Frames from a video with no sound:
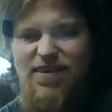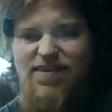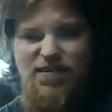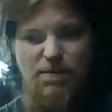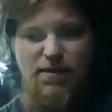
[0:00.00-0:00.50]

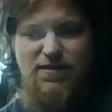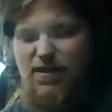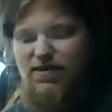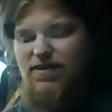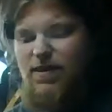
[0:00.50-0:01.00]
taste is a mint
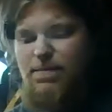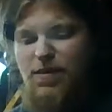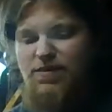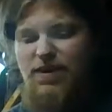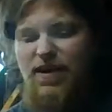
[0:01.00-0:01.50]
taste. They
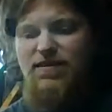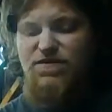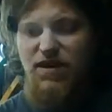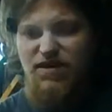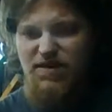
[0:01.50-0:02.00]
both taste
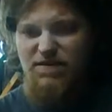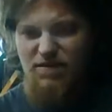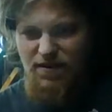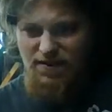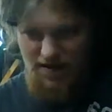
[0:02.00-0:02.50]

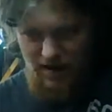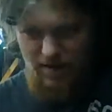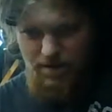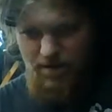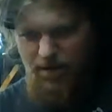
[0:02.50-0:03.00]
relatively the same,
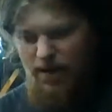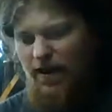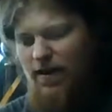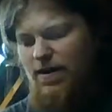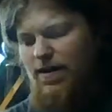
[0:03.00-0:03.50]

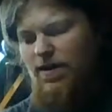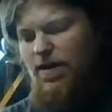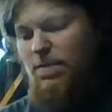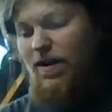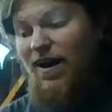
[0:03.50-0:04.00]
okay?
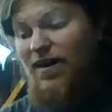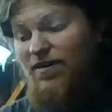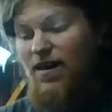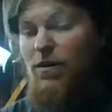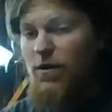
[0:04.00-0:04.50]
But I can
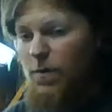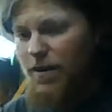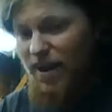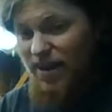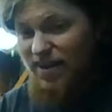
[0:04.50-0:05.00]
tell
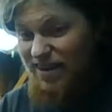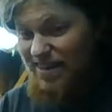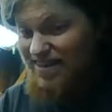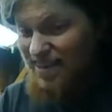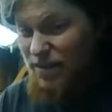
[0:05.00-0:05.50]
Copenhagen
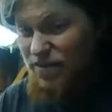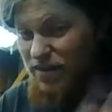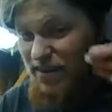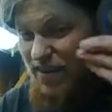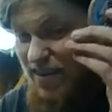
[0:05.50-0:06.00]
is
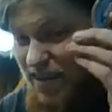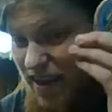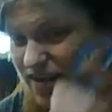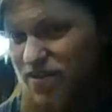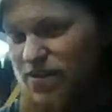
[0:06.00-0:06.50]
different than
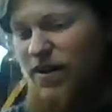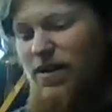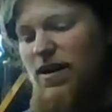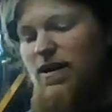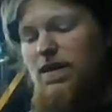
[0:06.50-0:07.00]
Extra.
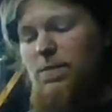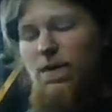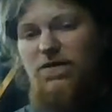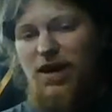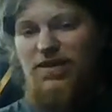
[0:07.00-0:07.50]
They
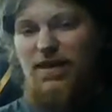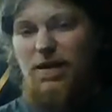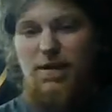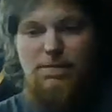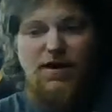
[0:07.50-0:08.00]
both taste
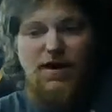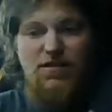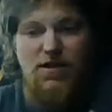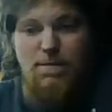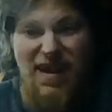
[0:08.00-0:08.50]
like mint
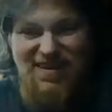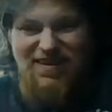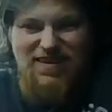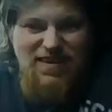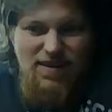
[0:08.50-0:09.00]
because they're
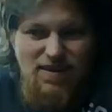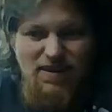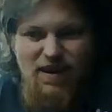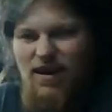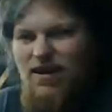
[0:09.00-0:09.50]
mint,
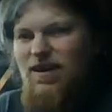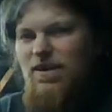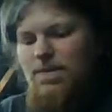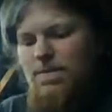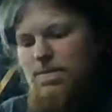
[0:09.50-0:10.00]
okay?
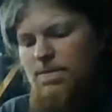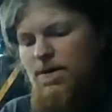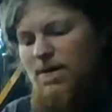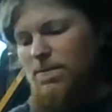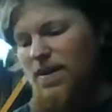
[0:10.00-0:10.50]

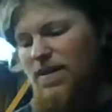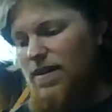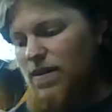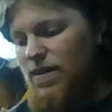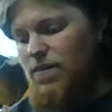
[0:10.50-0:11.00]
But
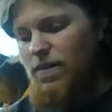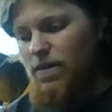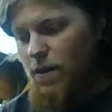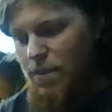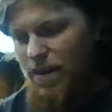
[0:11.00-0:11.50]

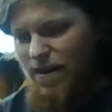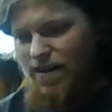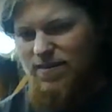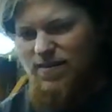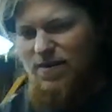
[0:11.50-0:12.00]

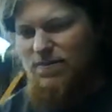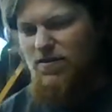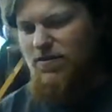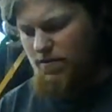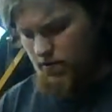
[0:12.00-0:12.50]
Copenhagen seems
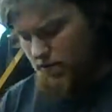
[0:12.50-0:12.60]
to...